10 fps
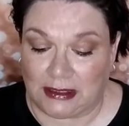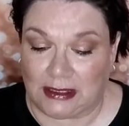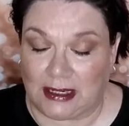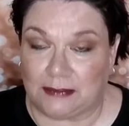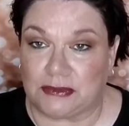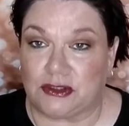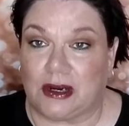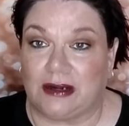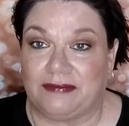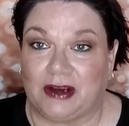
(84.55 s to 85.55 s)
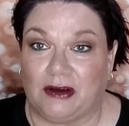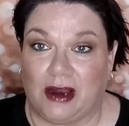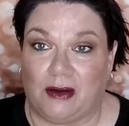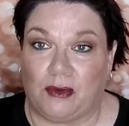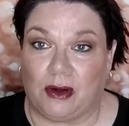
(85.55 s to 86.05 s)
and I'm trying to figure
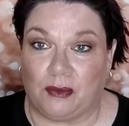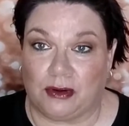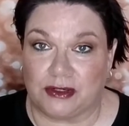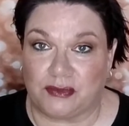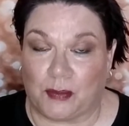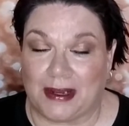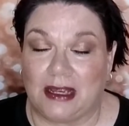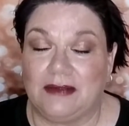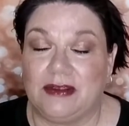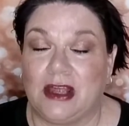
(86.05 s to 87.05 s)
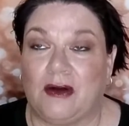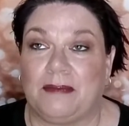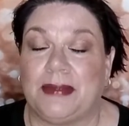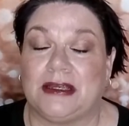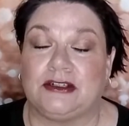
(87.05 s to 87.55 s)
out what works for me, even though
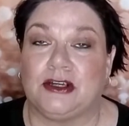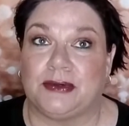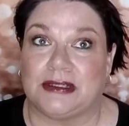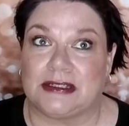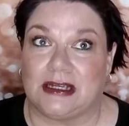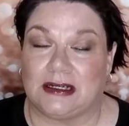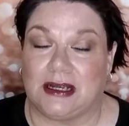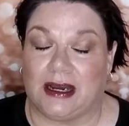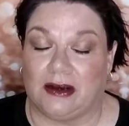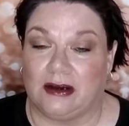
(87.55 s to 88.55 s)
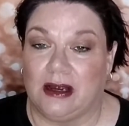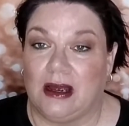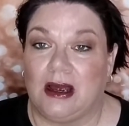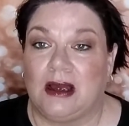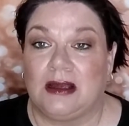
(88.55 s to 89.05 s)
I've been doing skincare
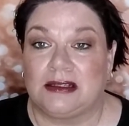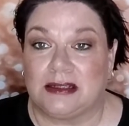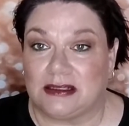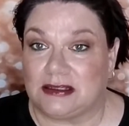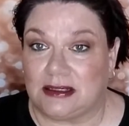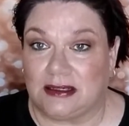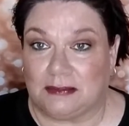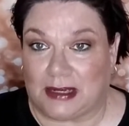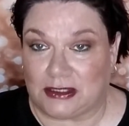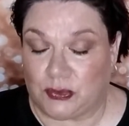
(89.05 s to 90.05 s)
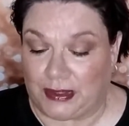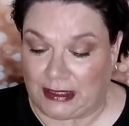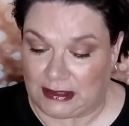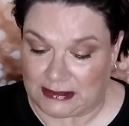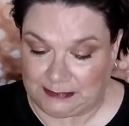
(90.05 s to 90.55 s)
since in my
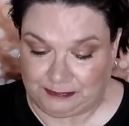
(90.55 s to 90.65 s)
20s.